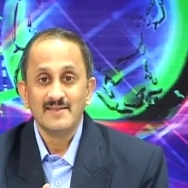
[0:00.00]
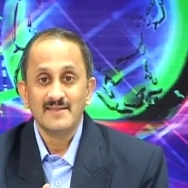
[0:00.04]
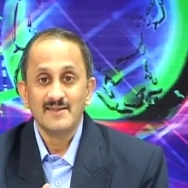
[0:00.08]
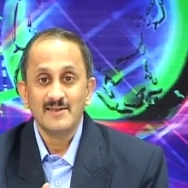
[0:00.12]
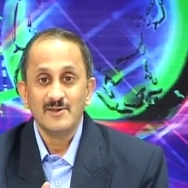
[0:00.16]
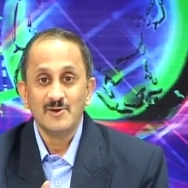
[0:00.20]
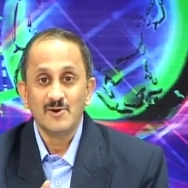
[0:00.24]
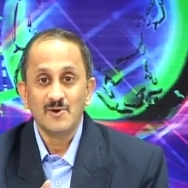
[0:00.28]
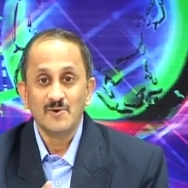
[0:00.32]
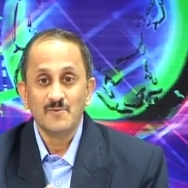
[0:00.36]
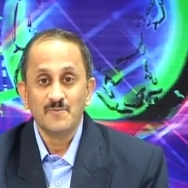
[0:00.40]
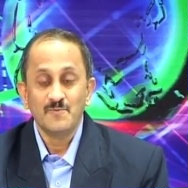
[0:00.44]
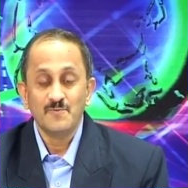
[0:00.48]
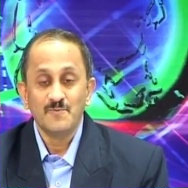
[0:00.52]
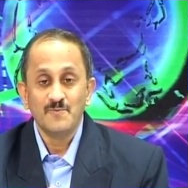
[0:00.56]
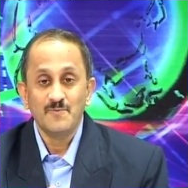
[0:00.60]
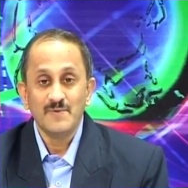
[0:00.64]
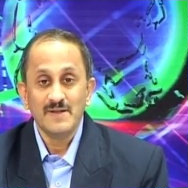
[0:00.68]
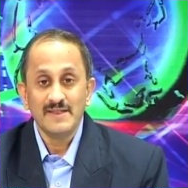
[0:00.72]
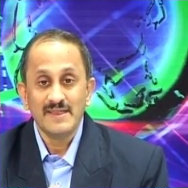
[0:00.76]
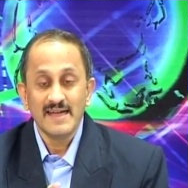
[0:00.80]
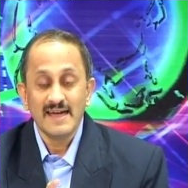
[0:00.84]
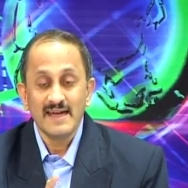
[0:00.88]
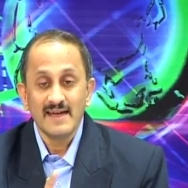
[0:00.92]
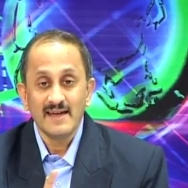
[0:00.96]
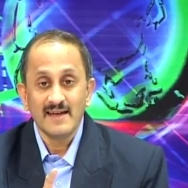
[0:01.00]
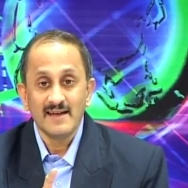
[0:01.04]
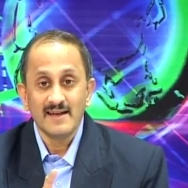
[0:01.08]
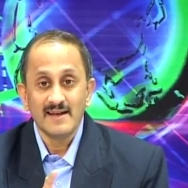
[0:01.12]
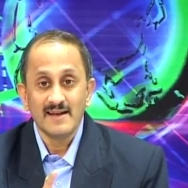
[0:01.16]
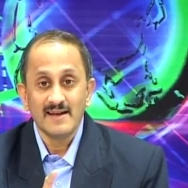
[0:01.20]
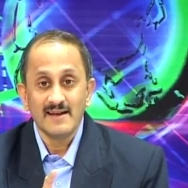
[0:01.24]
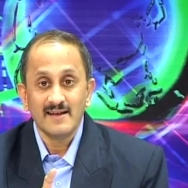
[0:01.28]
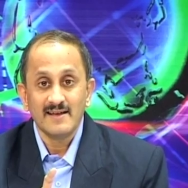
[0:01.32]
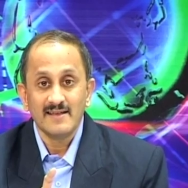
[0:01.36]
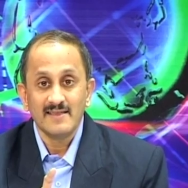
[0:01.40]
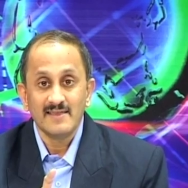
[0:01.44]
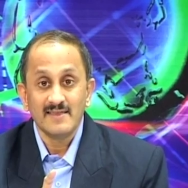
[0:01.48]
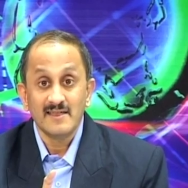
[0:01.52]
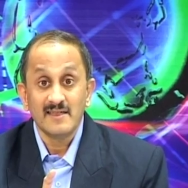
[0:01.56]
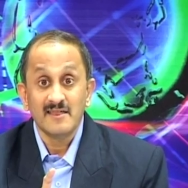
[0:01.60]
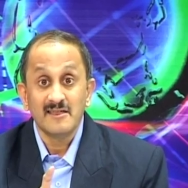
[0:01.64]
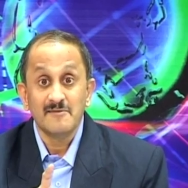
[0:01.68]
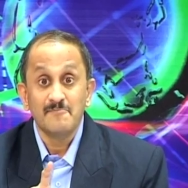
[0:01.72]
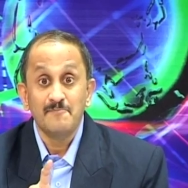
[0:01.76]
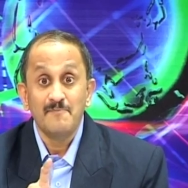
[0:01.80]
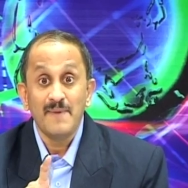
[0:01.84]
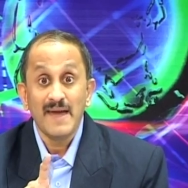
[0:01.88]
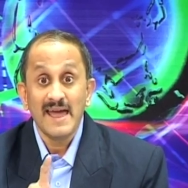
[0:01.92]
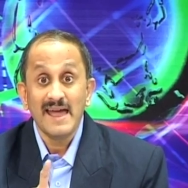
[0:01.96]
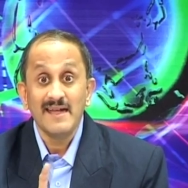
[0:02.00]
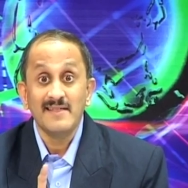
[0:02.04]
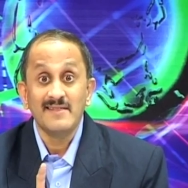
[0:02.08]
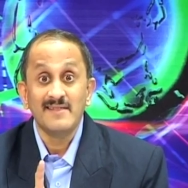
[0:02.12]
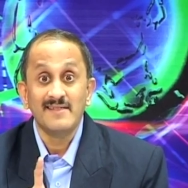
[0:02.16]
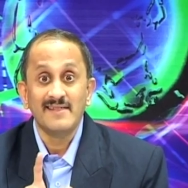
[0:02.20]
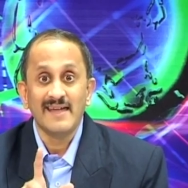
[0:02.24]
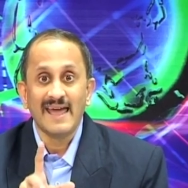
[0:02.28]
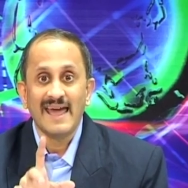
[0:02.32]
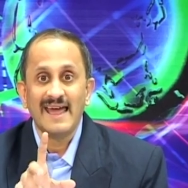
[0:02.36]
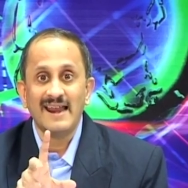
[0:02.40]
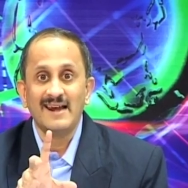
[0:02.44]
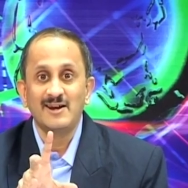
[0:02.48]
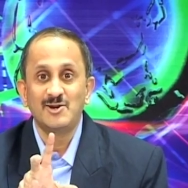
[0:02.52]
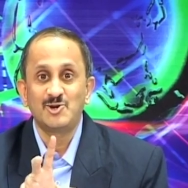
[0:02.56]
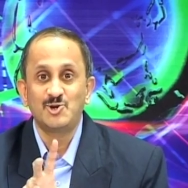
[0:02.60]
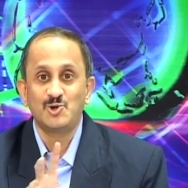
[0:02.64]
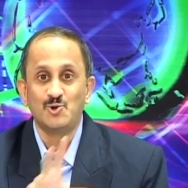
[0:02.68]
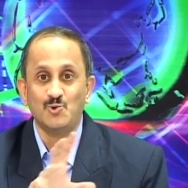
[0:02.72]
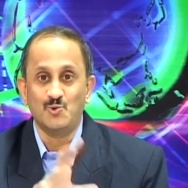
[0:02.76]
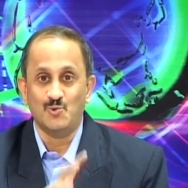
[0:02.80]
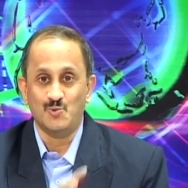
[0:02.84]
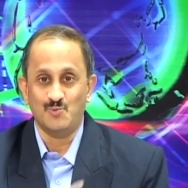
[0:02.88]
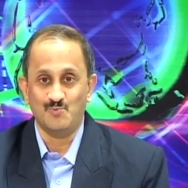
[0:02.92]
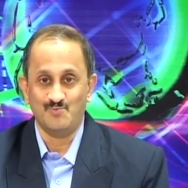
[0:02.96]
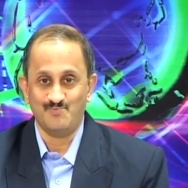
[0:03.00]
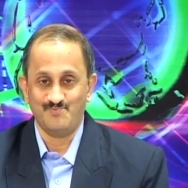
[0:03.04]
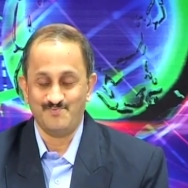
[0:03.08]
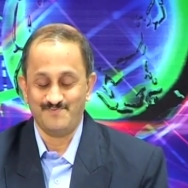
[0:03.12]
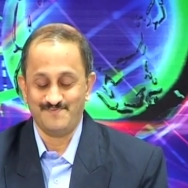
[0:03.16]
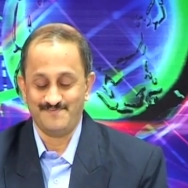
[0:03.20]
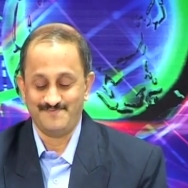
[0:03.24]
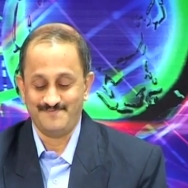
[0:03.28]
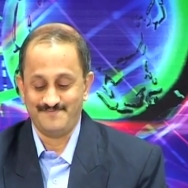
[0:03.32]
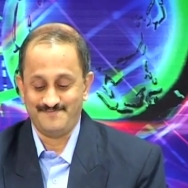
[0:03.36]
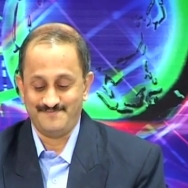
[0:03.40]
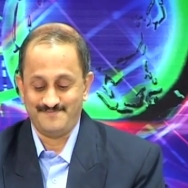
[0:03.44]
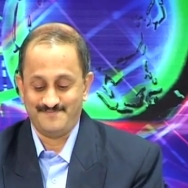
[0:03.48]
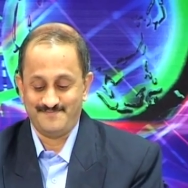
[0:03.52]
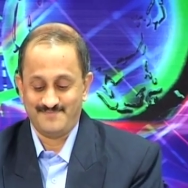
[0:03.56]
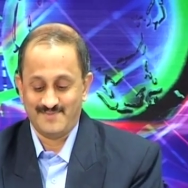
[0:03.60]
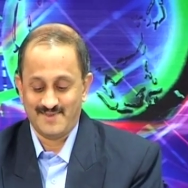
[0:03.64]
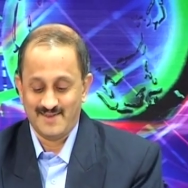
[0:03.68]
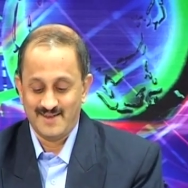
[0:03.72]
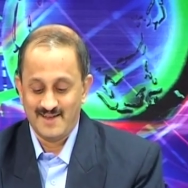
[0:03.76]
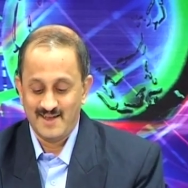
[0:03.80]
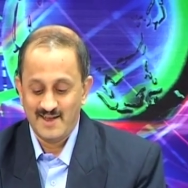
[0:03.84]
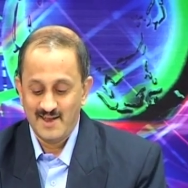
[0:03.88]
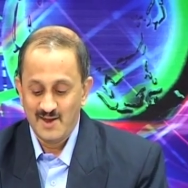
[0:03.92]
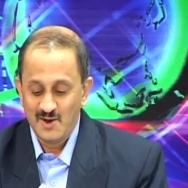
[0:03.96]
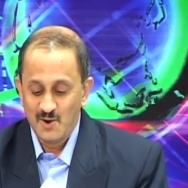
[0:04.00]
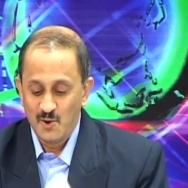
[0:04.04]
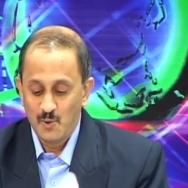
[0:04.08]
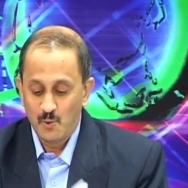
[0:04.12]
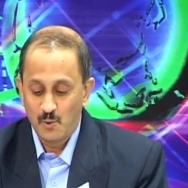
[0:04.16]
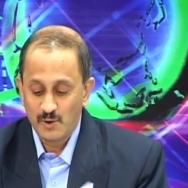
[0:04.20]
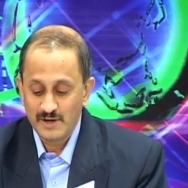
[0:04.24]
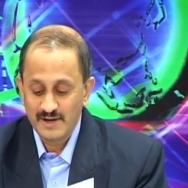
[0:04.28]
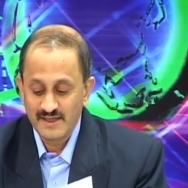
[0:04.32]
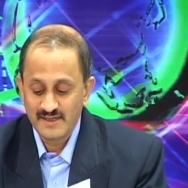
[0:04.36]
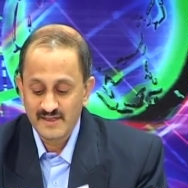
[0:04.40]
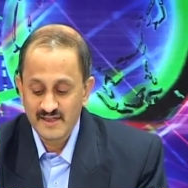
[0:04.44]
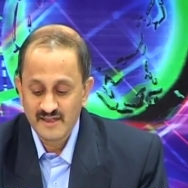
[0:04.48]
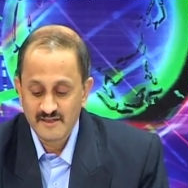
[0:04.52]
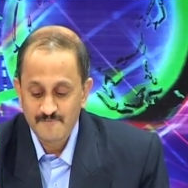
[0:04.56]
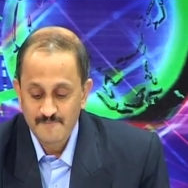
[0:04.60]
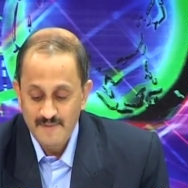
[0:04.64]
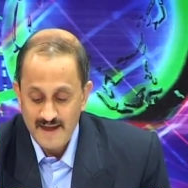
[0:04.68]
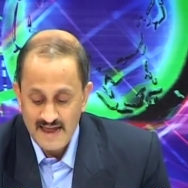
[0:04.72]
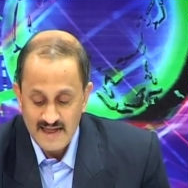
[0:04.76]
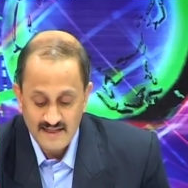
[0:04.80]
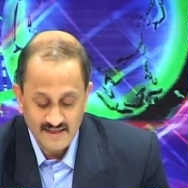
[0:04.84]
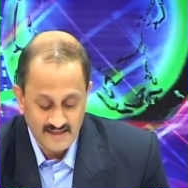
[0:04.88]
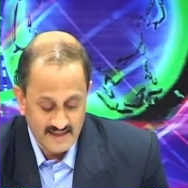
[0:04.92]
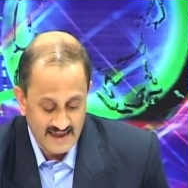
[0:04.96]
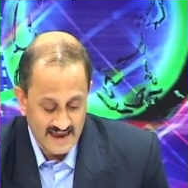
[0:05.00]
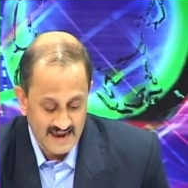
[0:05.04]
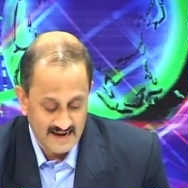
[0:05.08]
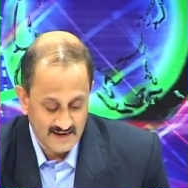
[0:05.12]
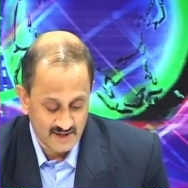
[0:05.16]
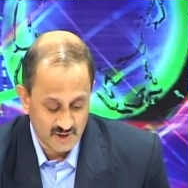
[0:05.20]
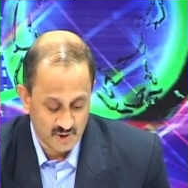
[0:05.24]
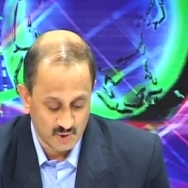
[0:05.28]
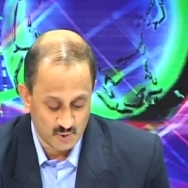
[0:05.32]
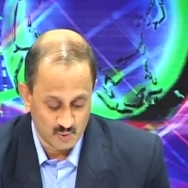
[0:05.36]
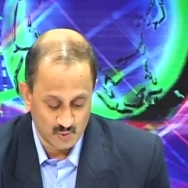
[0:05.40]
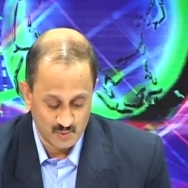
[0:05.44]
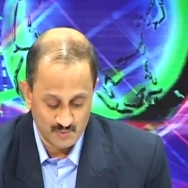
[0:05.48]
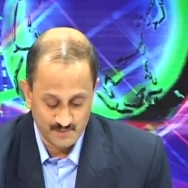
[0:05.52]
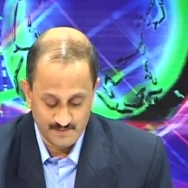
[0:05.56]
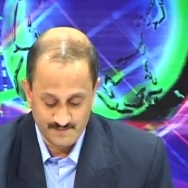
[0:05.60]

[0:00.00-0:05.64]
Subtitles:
the space L2. What is the space L2?